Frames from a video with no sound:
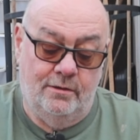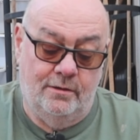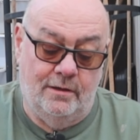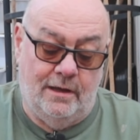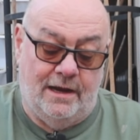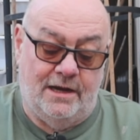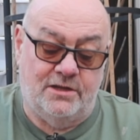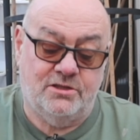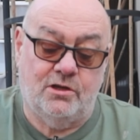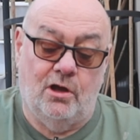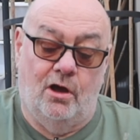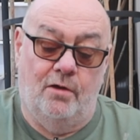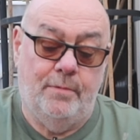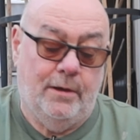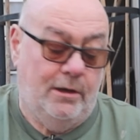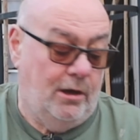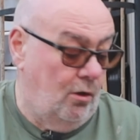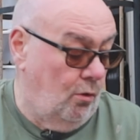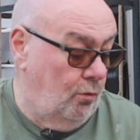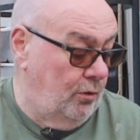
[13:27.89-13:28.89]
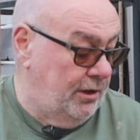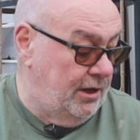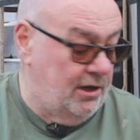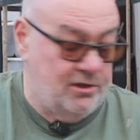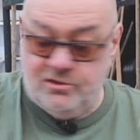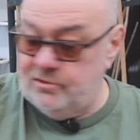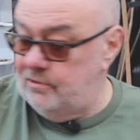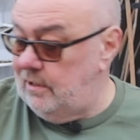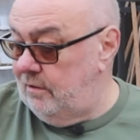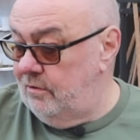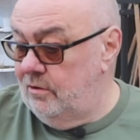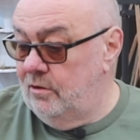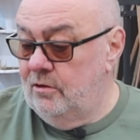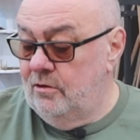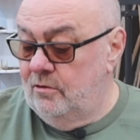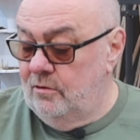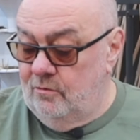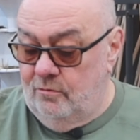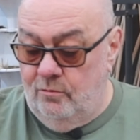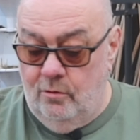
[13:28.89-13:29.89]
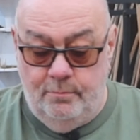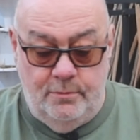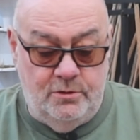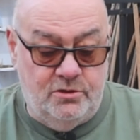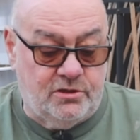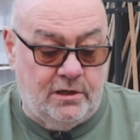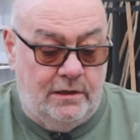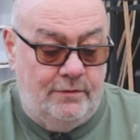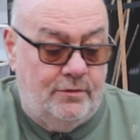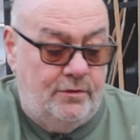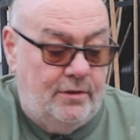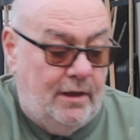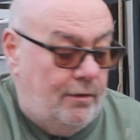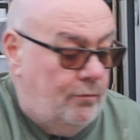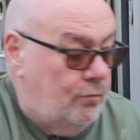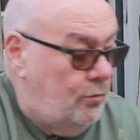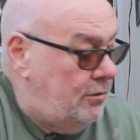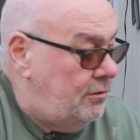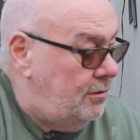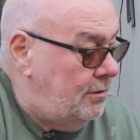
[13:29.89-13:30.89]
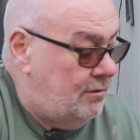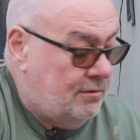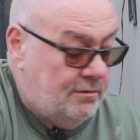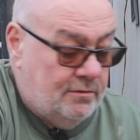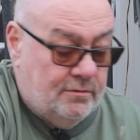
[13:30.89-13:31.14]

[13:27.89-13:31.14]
Ah, that's got a big hole in it, so that won't be saving that one.